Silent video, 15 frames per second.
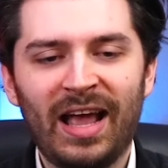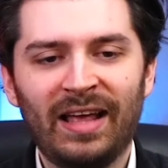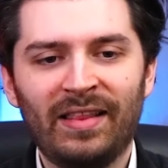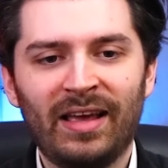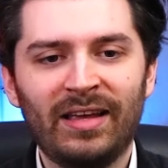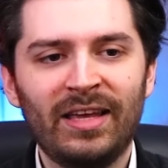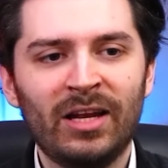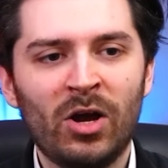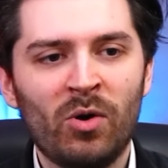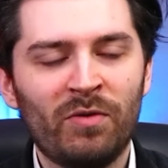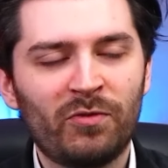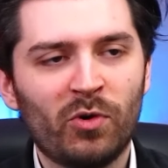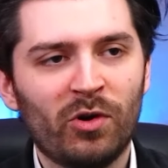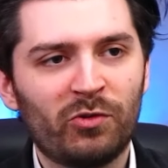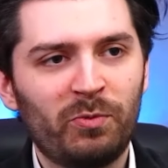And you know, of
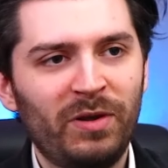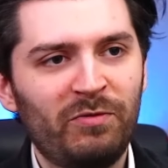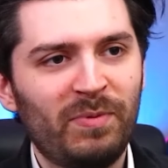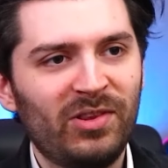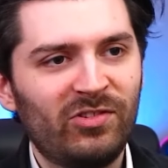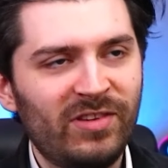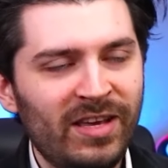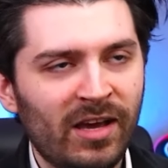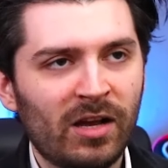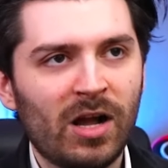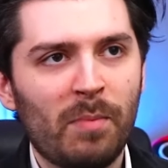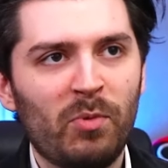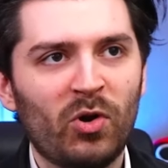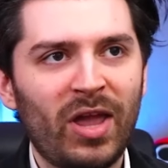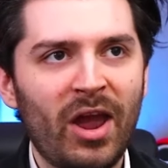course, we've been seeing a
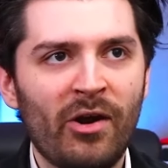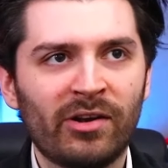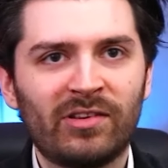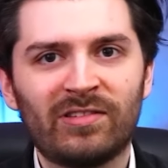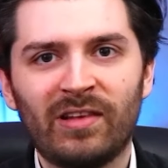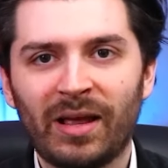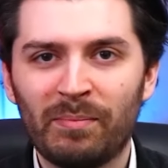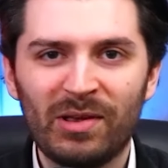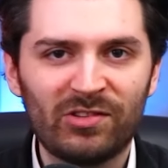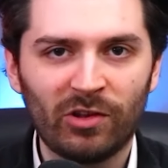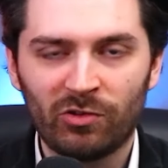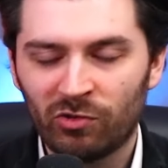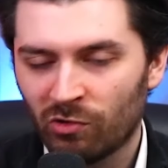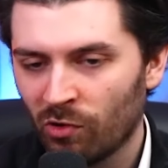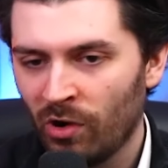couple characters like Mr.
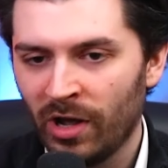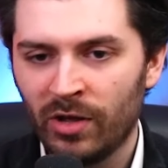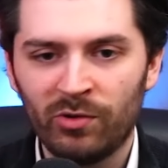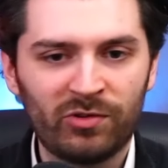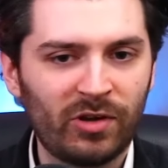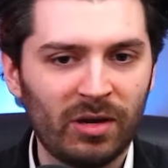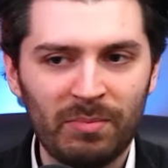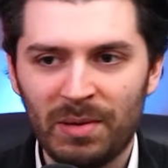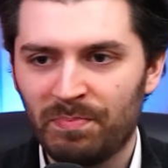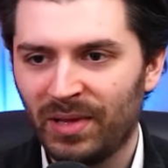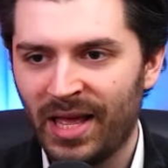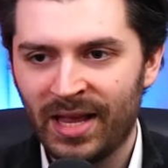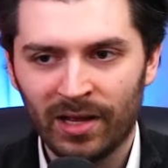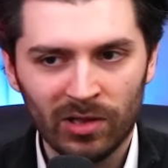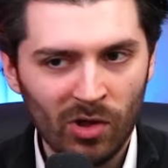Choi, who's going to be
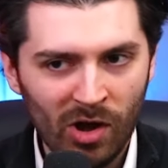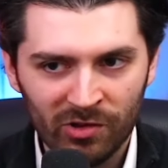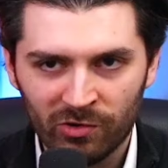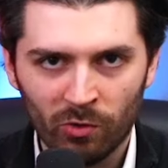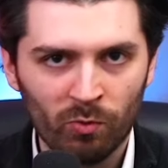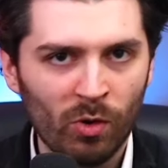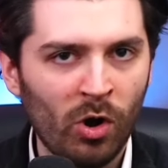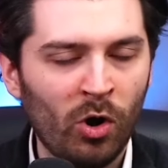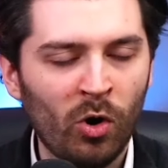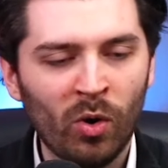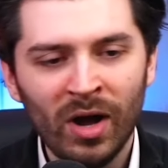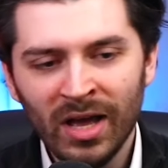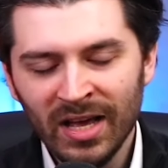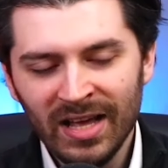playing a larger role.